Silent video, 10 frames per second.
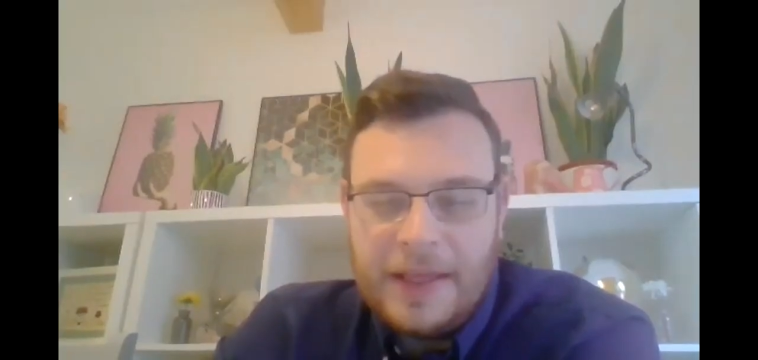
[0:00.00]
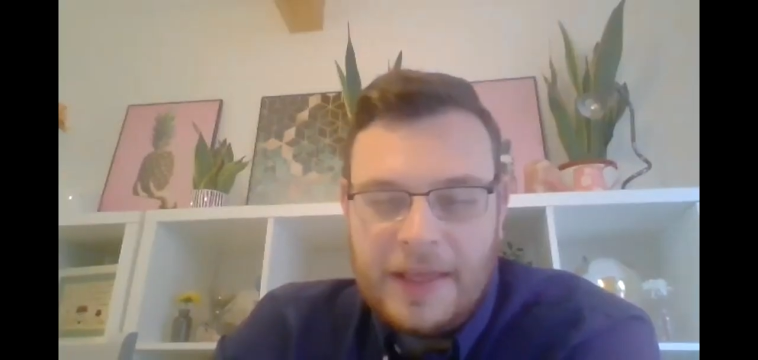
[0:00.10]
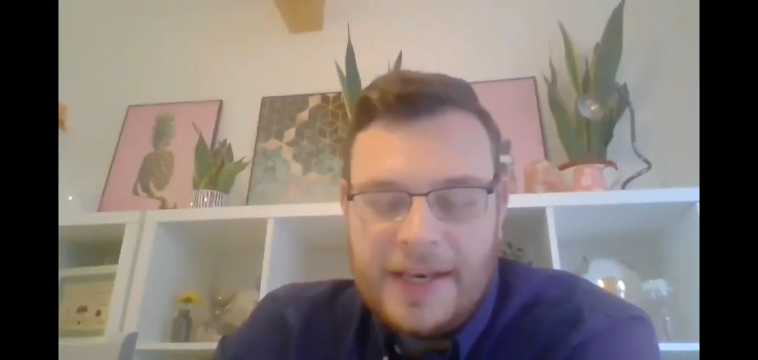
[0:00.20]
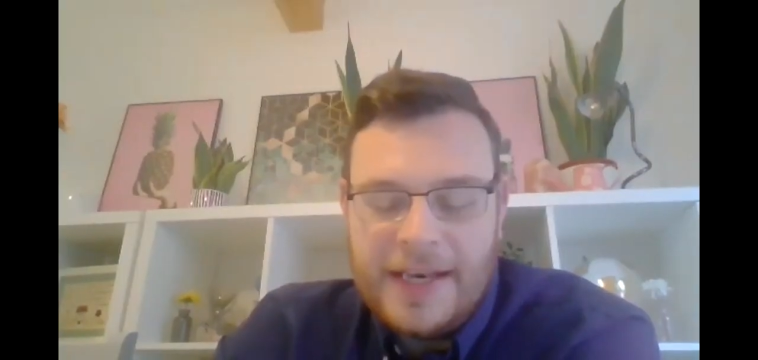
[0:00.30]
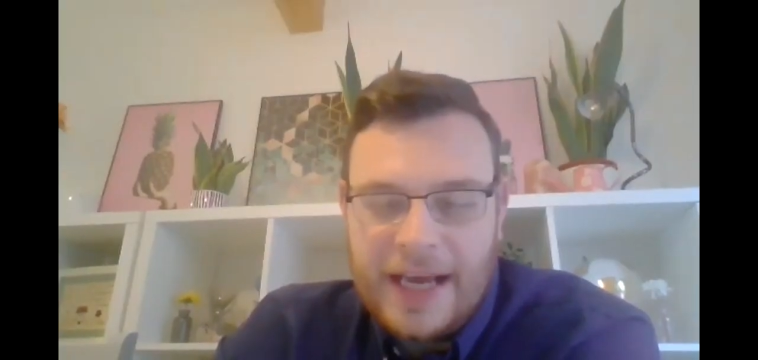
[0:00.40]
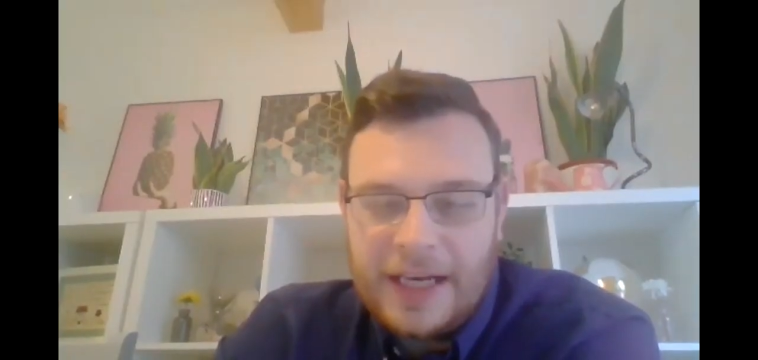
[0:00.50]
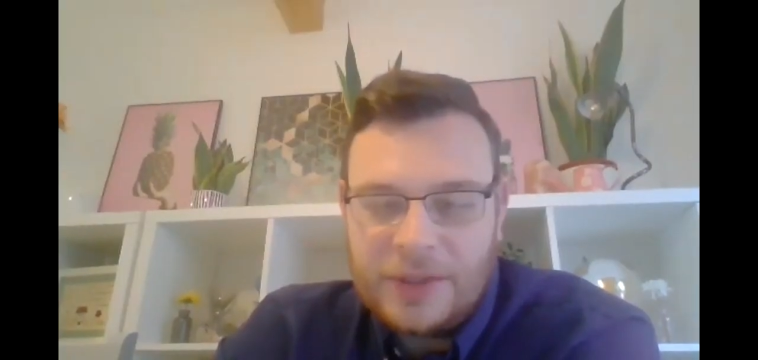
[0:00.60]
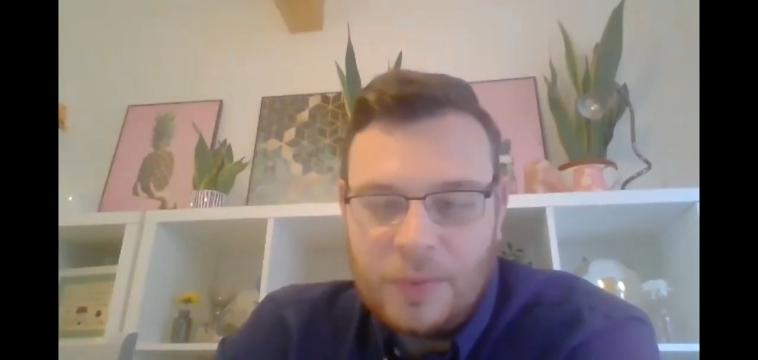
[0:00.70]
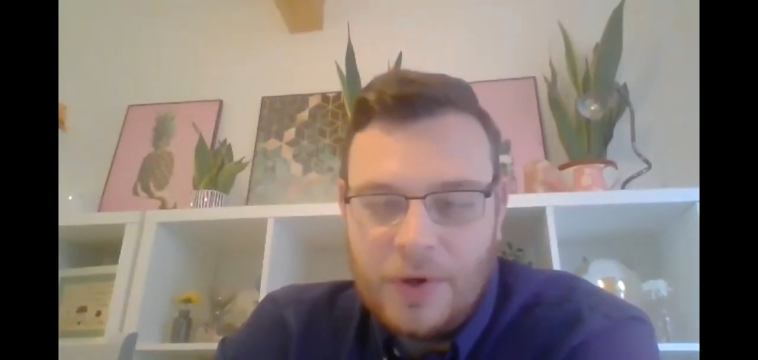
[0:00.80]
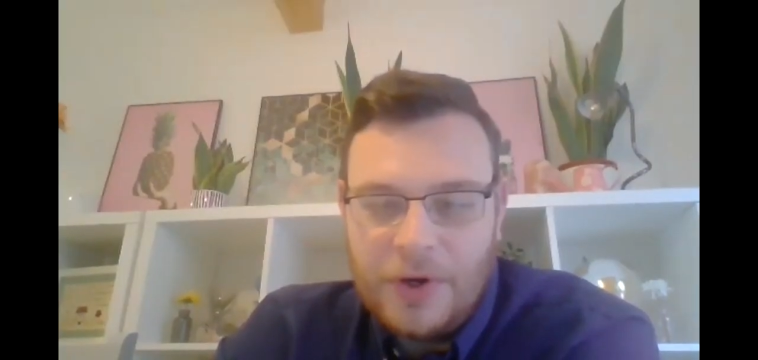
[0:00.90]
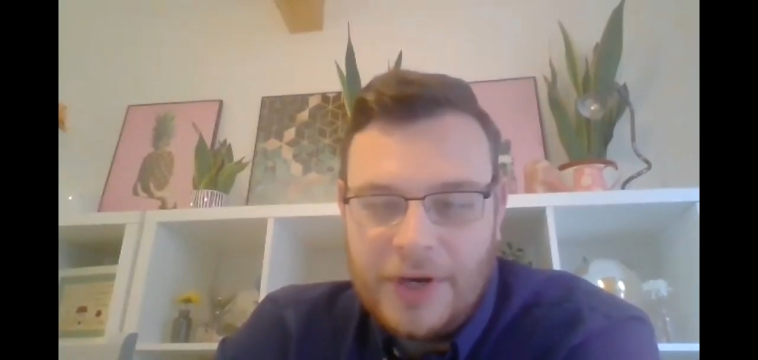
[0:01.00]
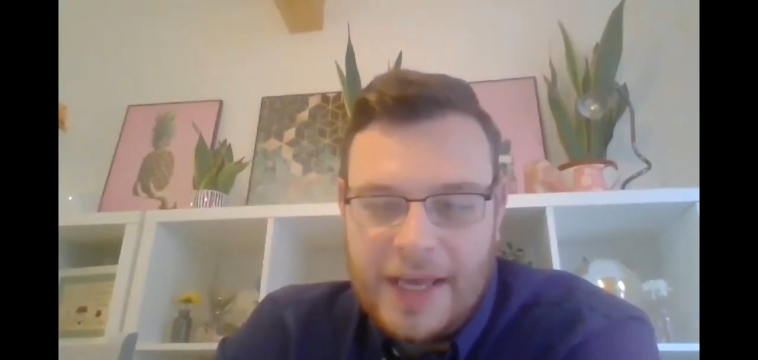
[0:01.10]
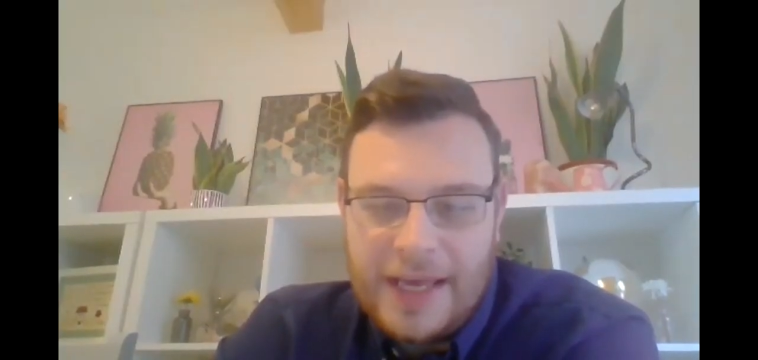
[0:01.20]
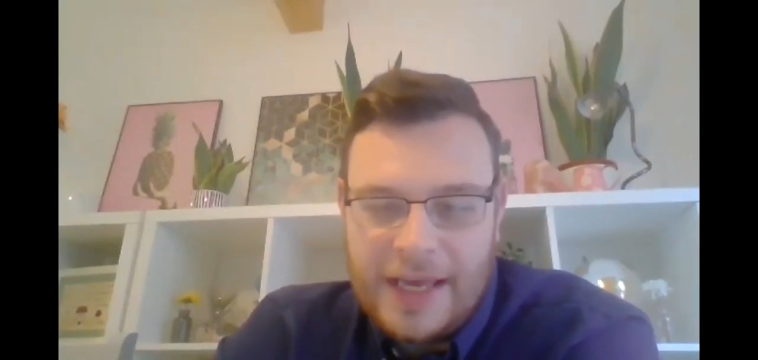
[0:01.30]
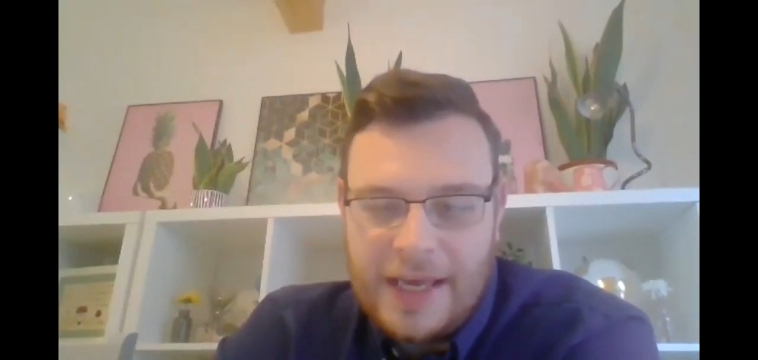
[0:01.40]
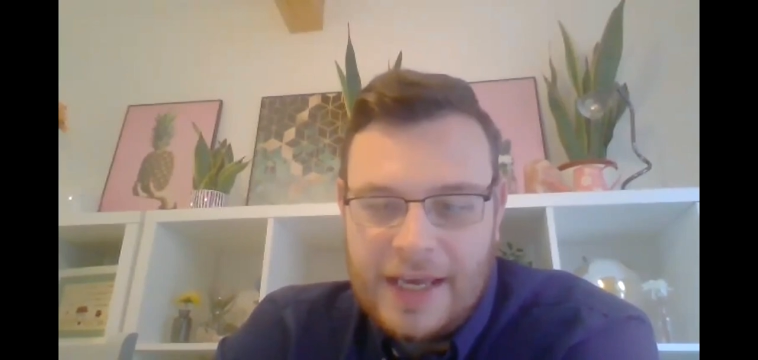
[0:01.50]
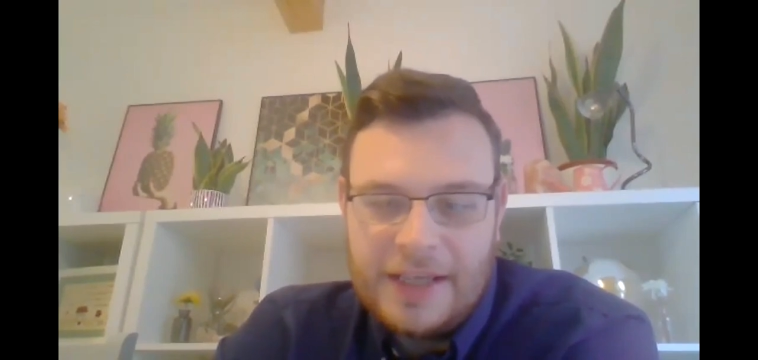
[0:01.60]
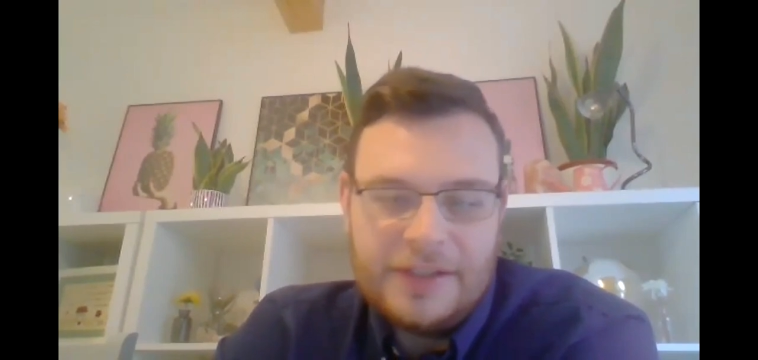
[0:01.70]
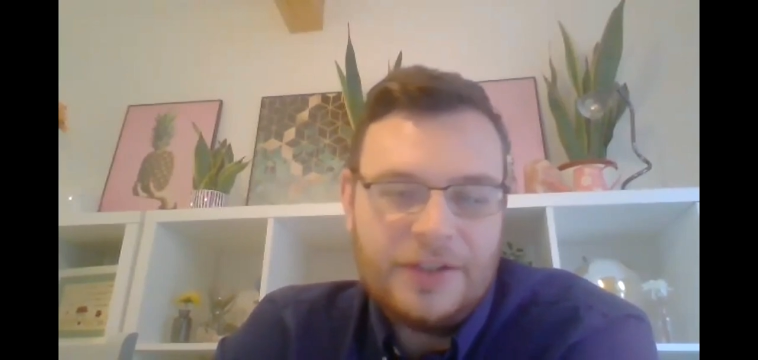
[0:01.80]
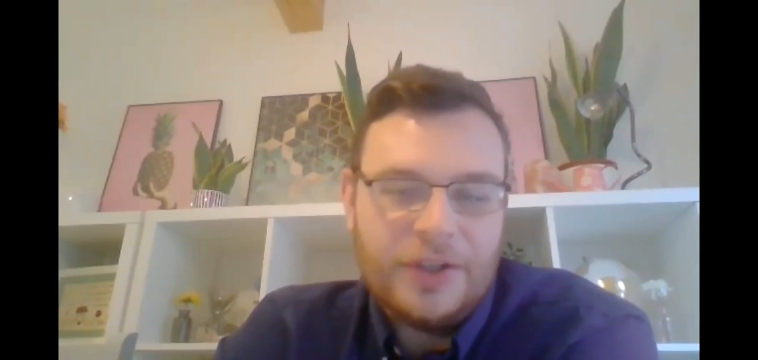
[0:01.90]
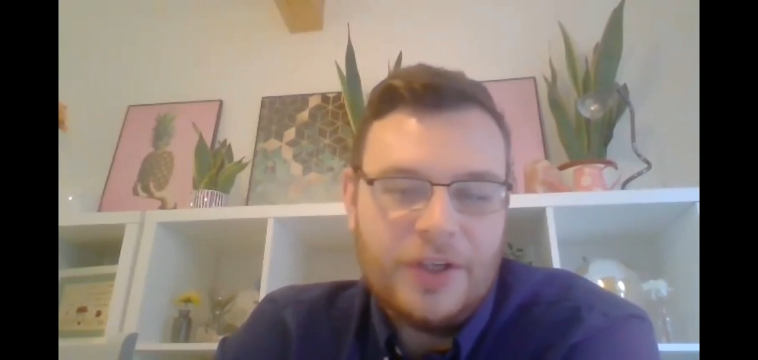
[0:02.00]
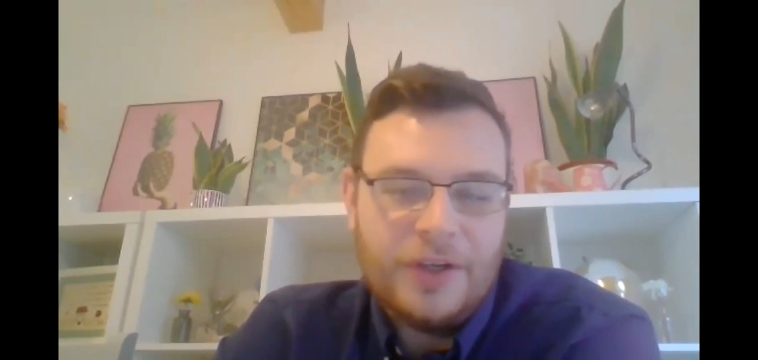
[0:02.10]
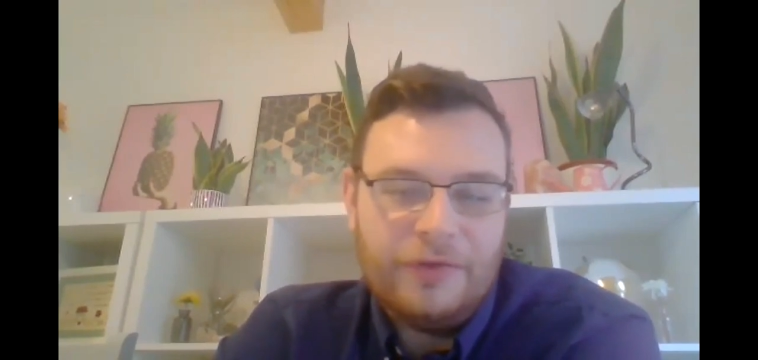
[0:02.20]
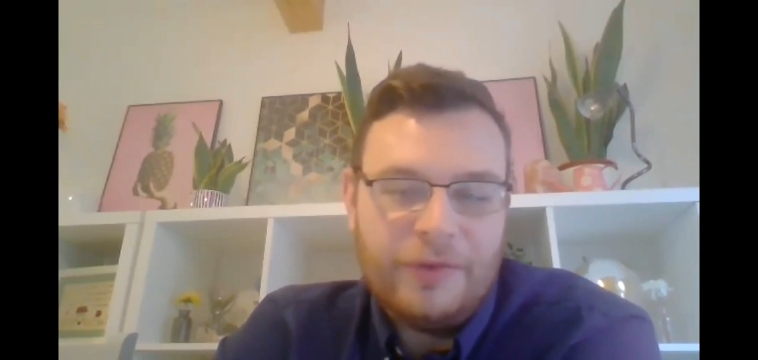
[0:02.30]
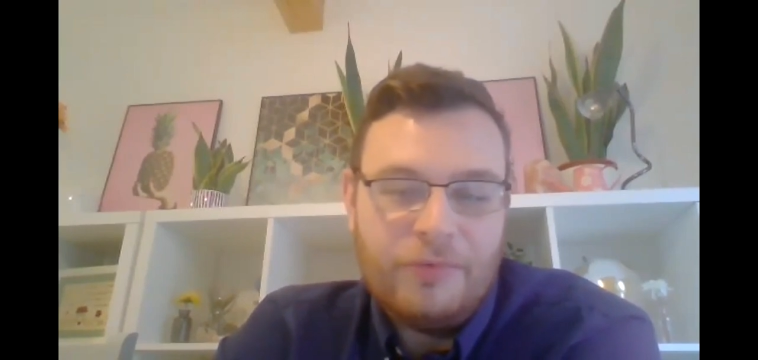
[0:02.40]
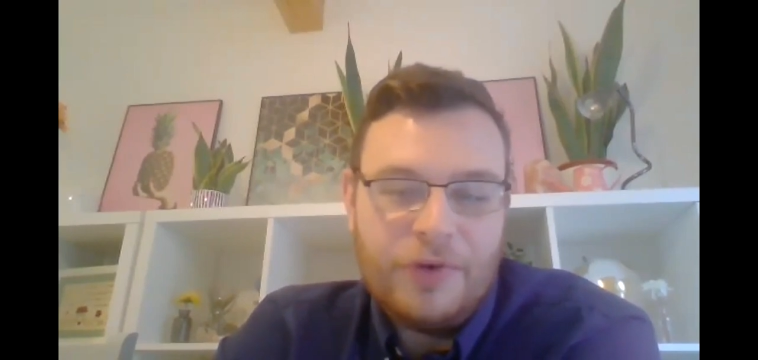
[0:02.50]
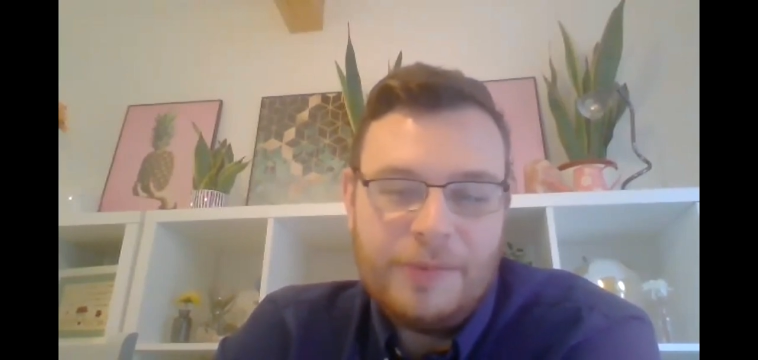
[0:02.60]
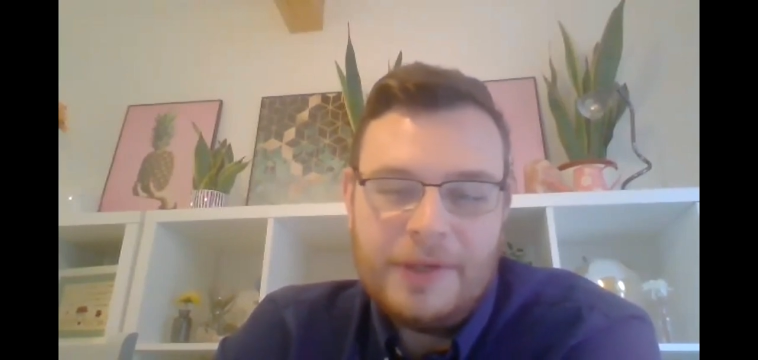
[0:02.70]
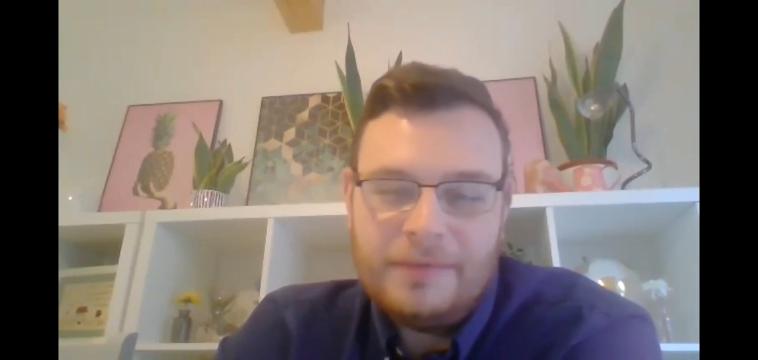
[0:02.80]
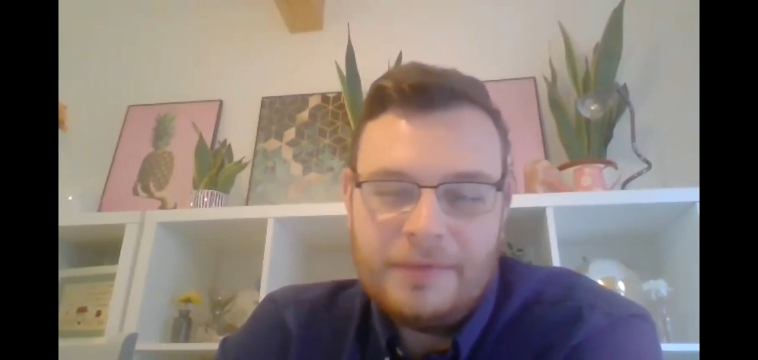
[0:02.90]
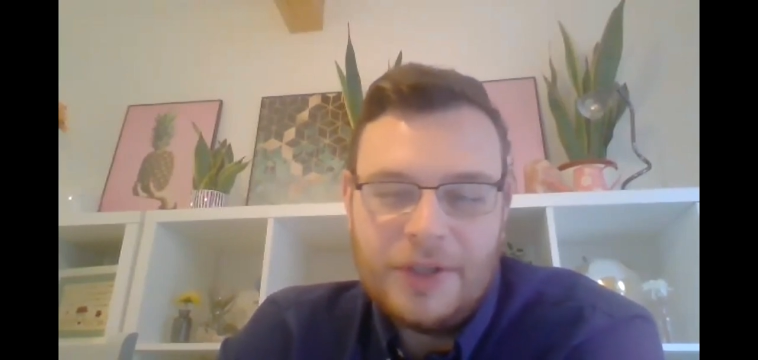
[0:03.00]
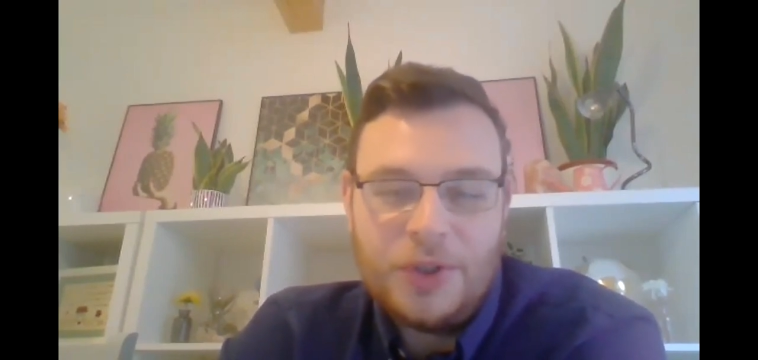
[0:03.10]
then the next one is from Ruben.